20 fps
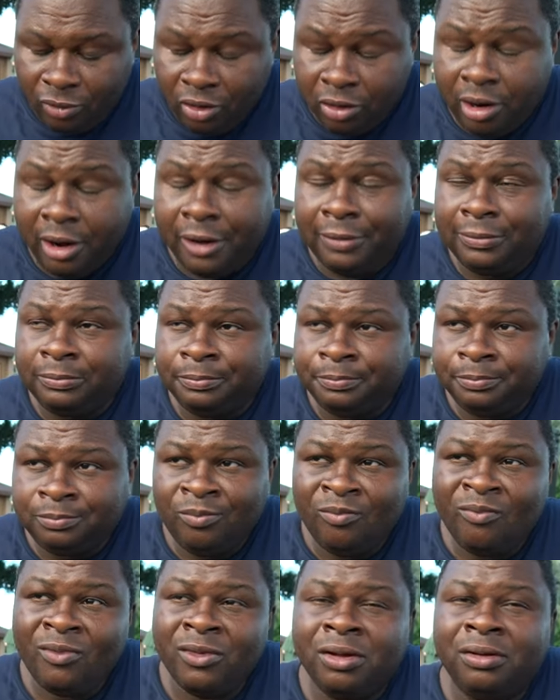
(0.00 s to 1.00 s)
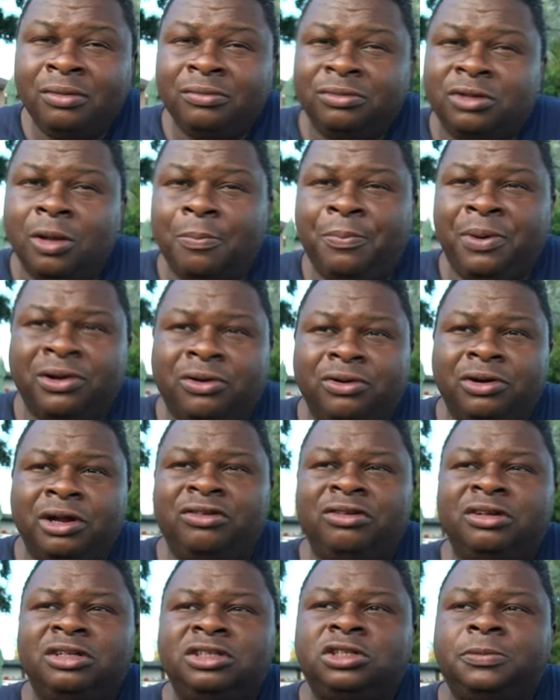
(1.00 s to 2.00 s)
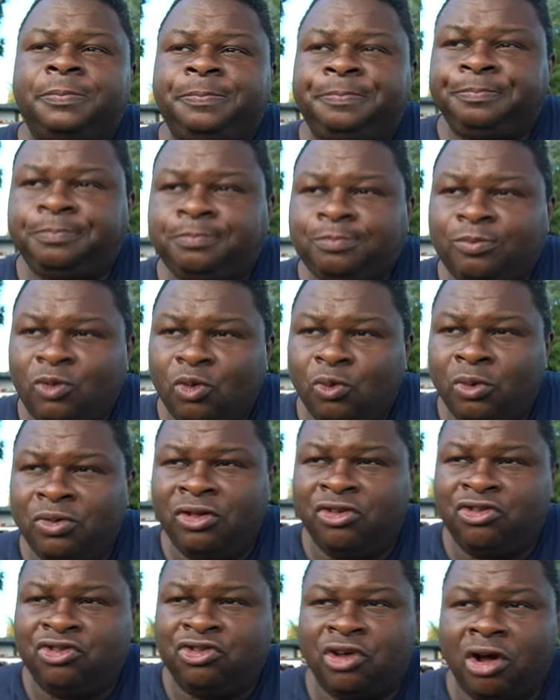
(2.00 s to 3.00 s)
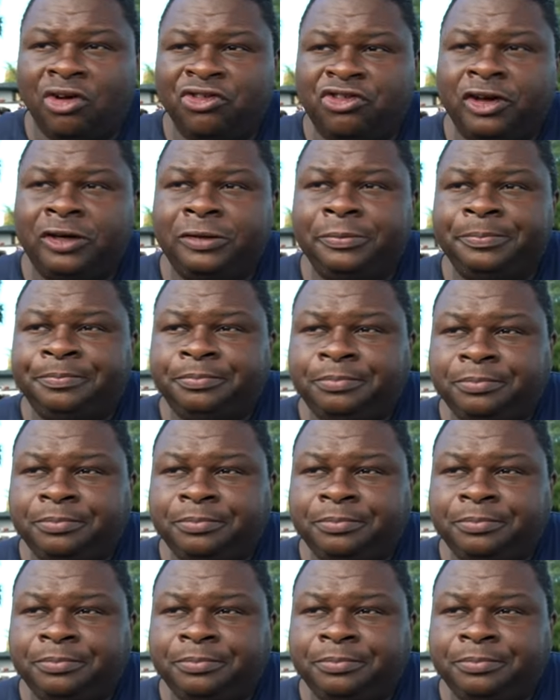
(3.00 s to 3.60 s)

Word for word: know, The pickled onions with the salsa